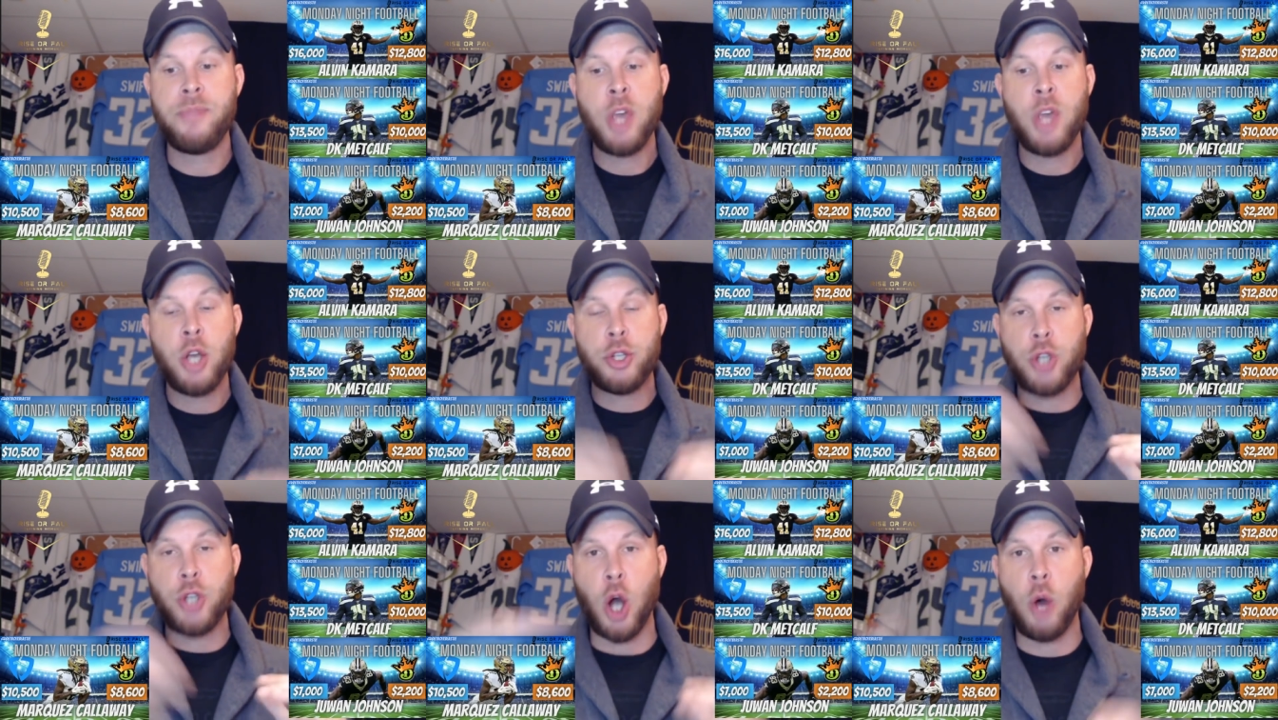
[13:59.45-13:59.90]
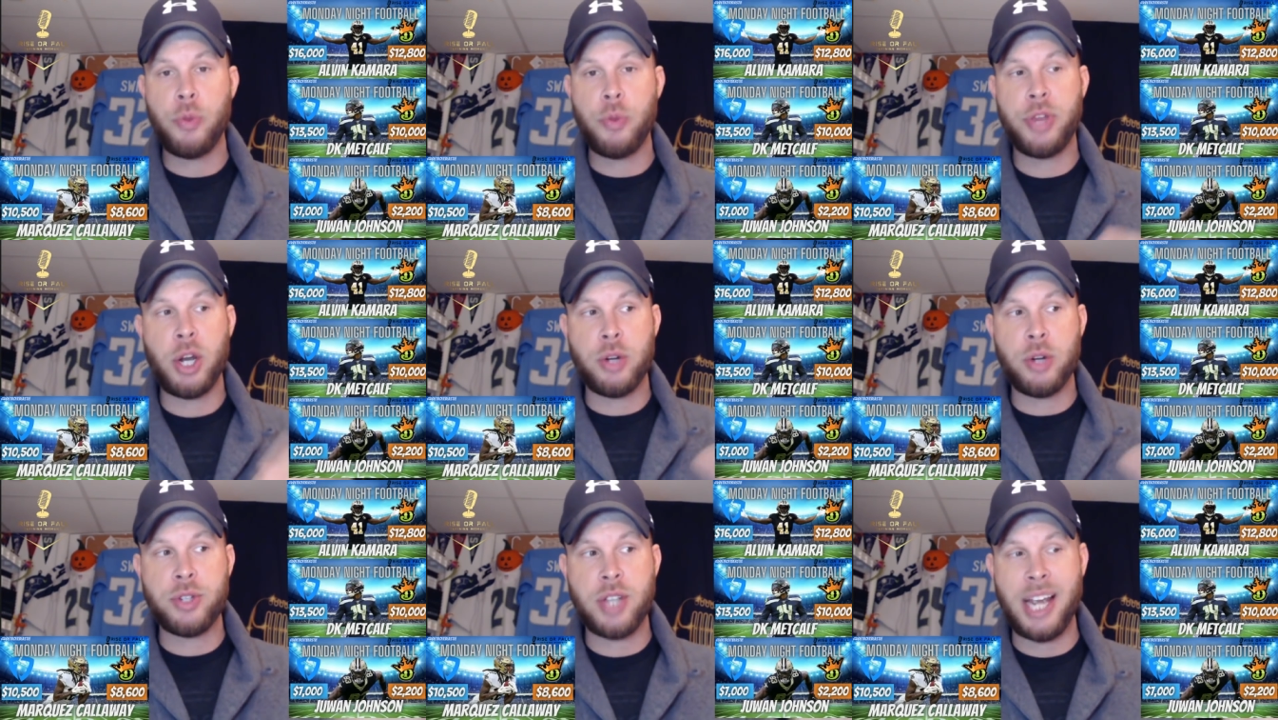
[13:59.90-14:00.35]
So
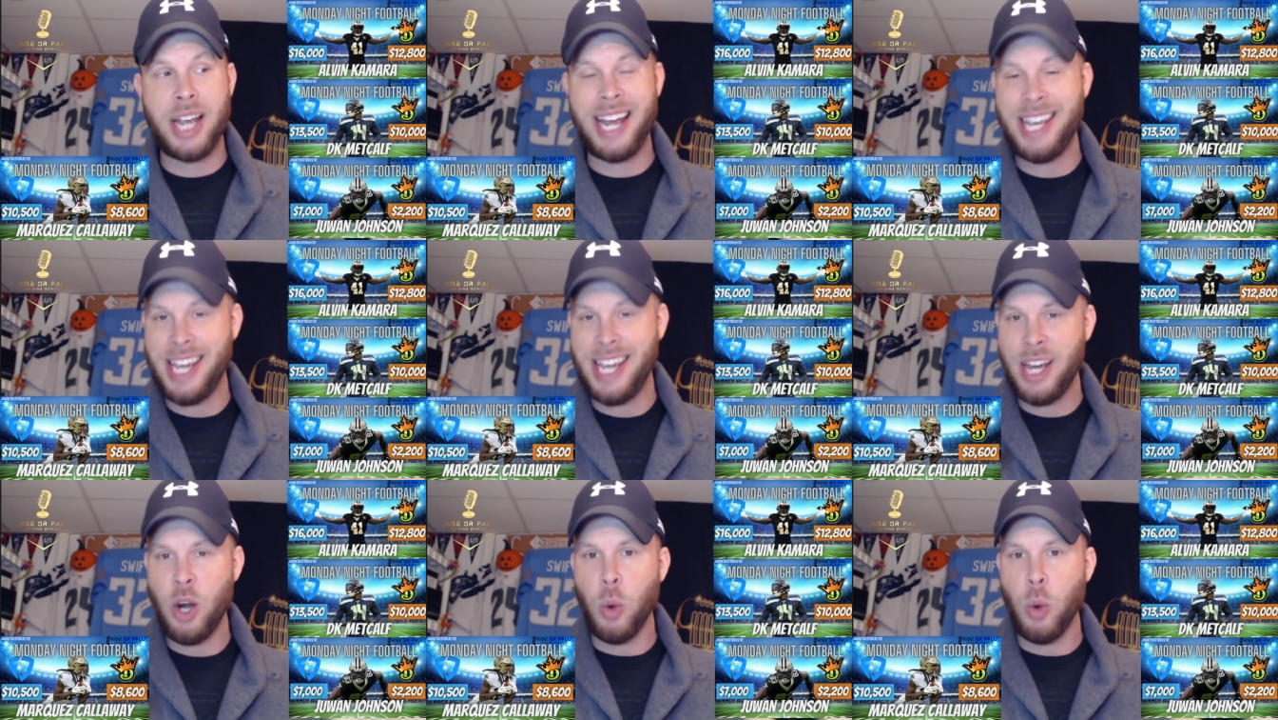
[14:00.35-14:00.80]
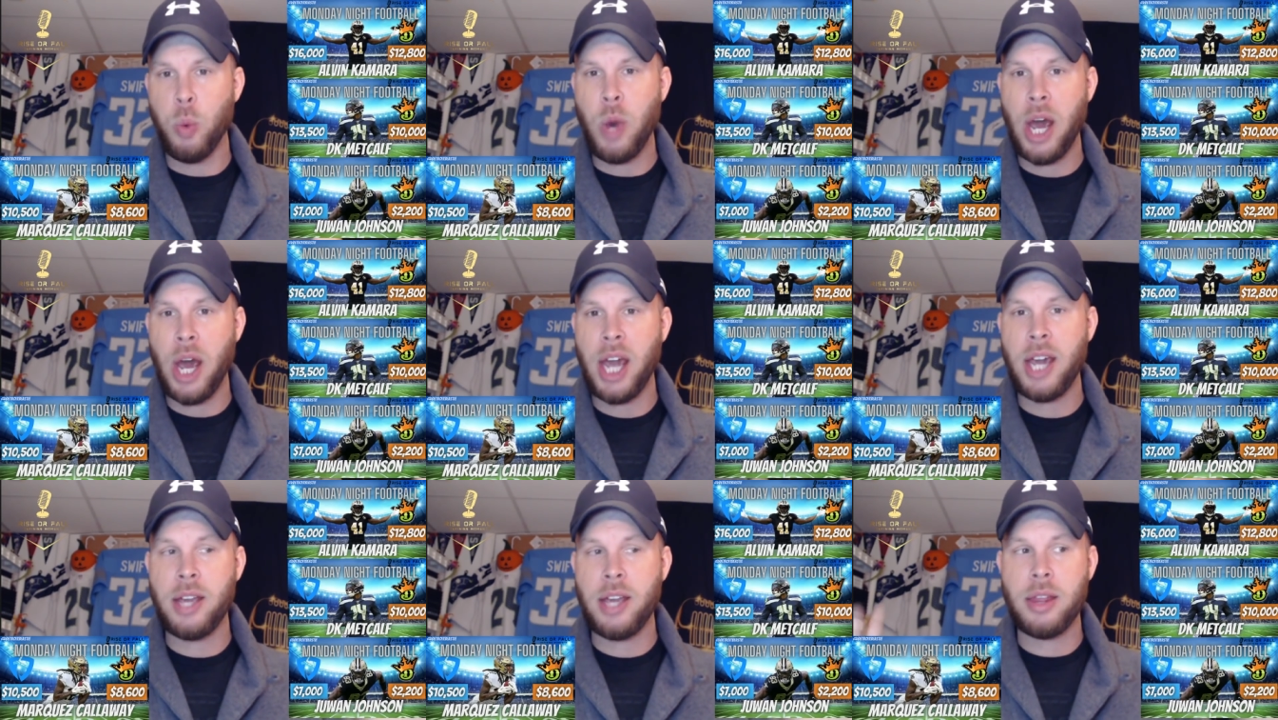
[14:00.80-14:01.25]
there's, in a
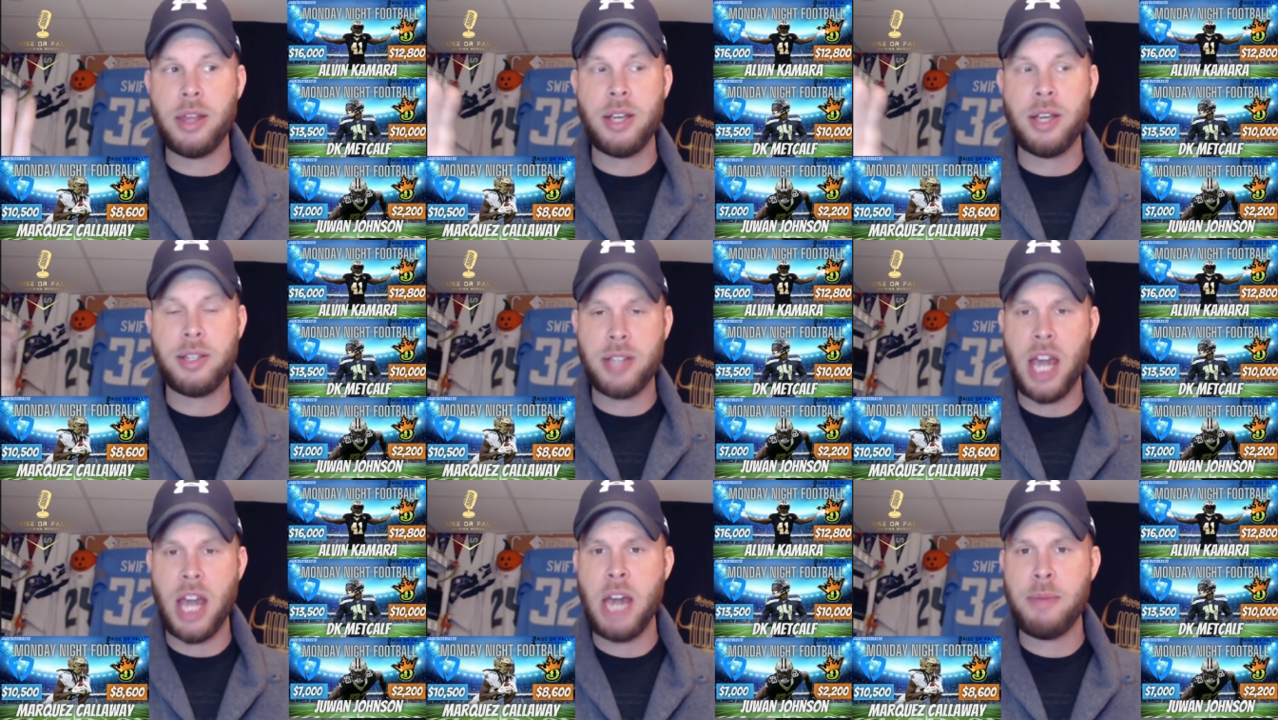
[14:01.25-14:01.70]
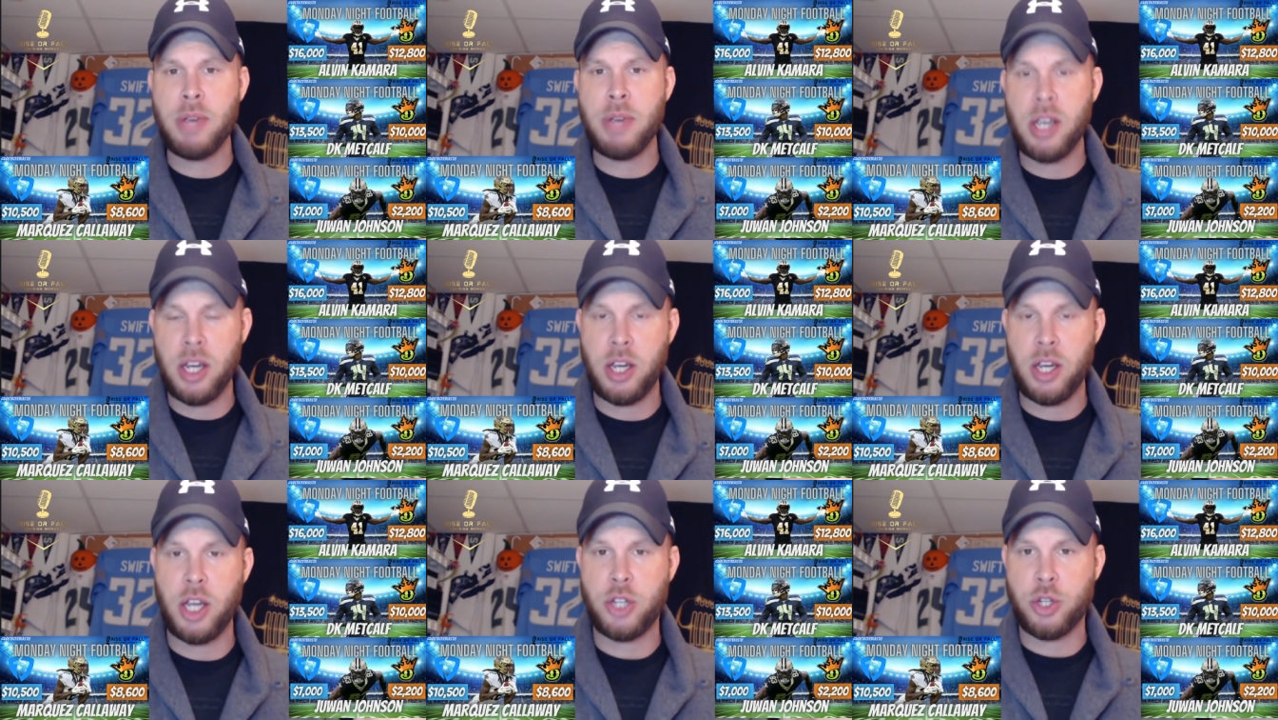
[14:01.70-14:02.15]
way, this game,
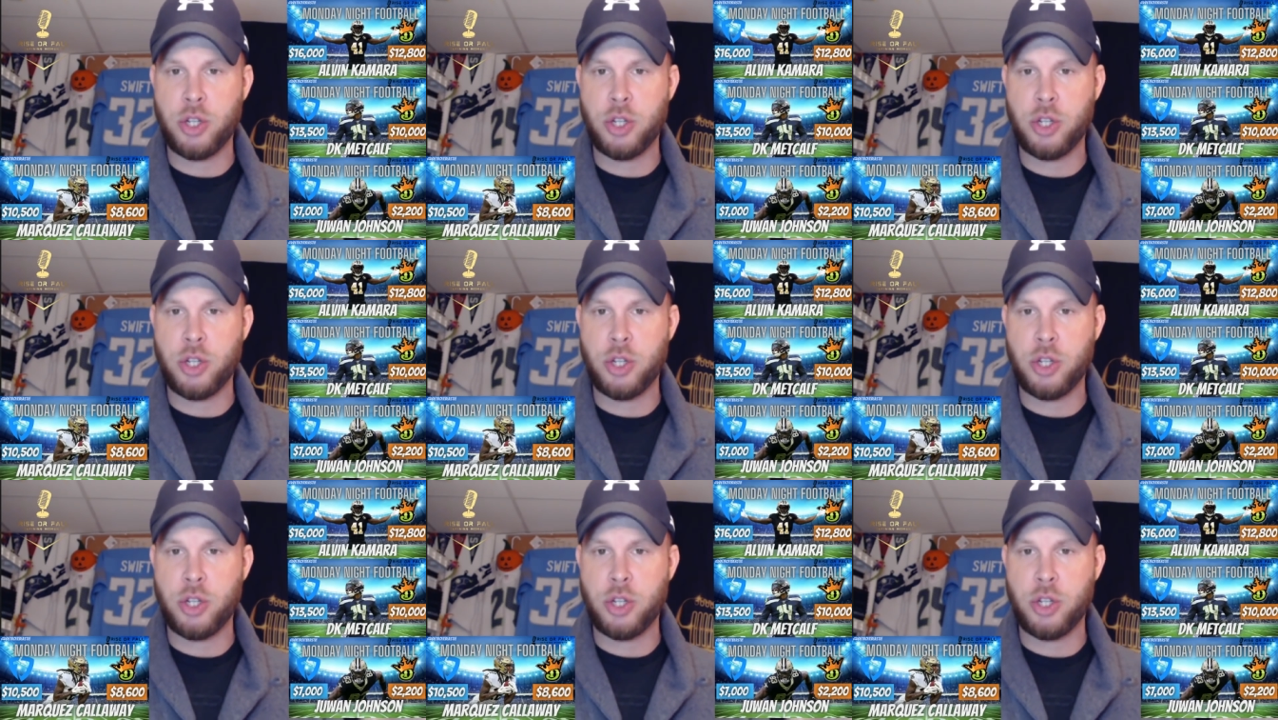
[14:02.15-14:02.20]
it's